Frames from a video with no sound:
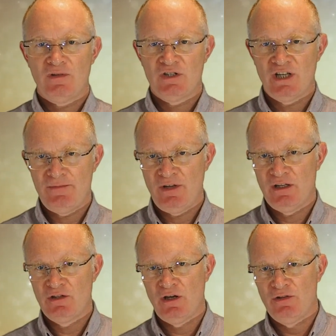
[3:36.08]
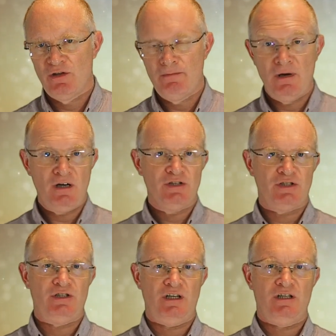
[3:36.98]
Something that the
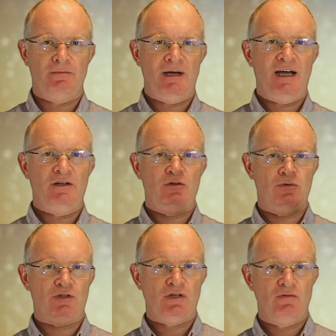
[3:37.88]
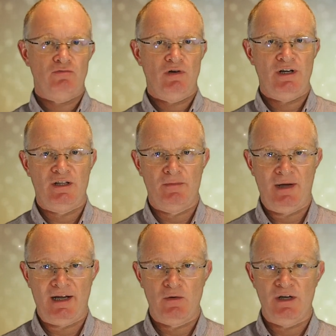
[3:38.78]
master did, the man who was running the
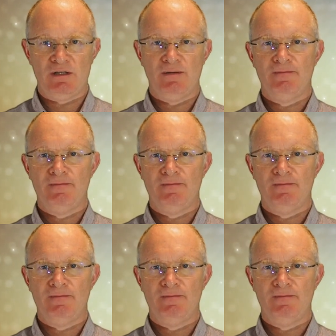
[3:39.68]
banquet.